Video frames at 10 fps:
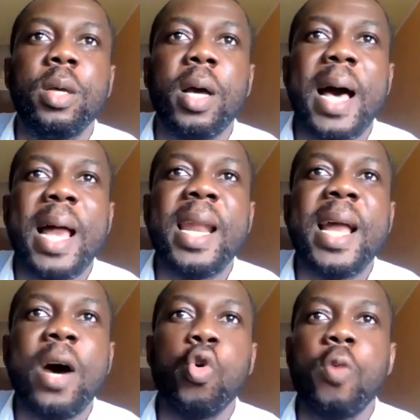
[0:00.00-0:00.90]

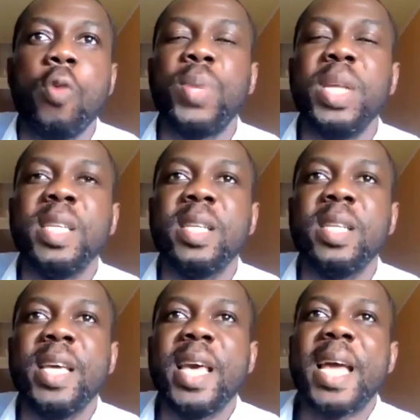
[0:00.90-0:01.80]
allowed to go
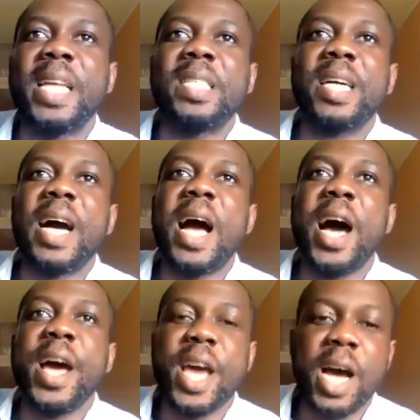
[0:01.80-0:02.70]
completely and
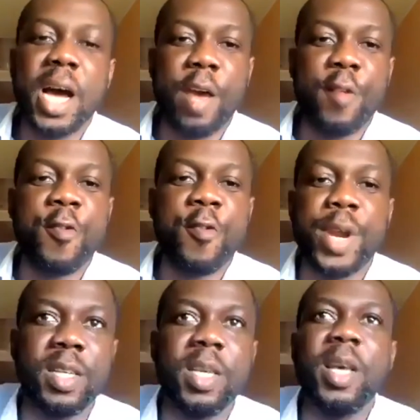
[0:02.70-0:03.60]
hire a
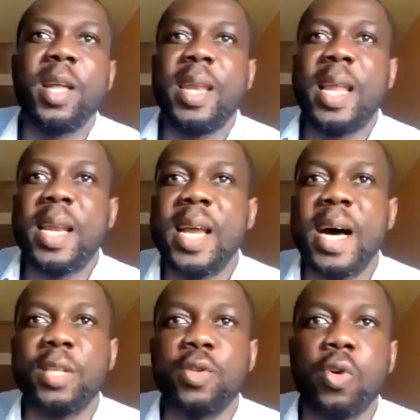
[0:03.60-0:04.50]
foreign entity
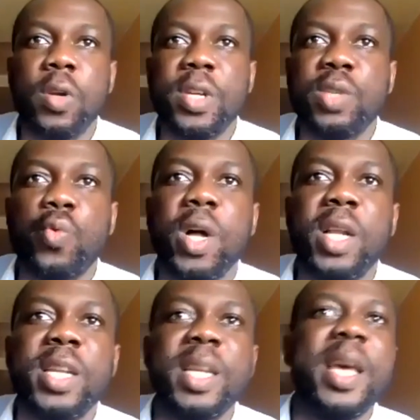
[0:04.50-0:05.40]
that does all
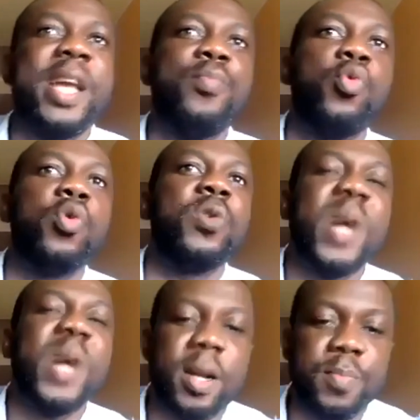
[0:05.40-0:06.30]
this welding and
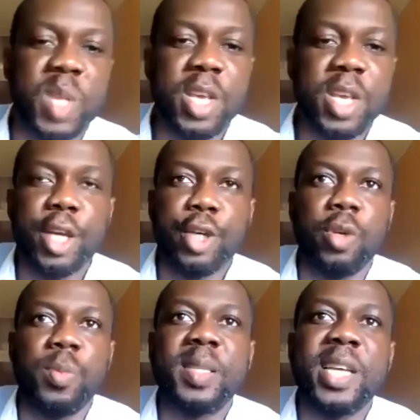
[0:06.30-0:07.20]
moves back. It
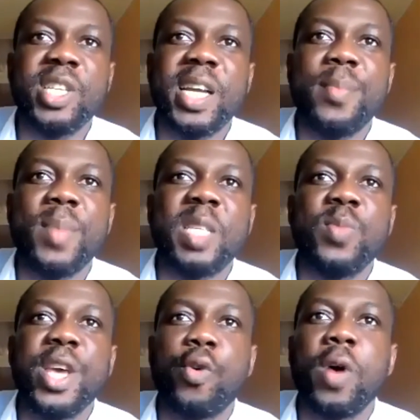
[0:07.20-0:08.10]
should be such that there must
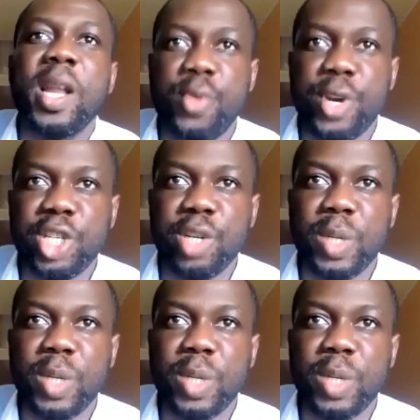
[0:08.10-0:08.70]
be a collaboration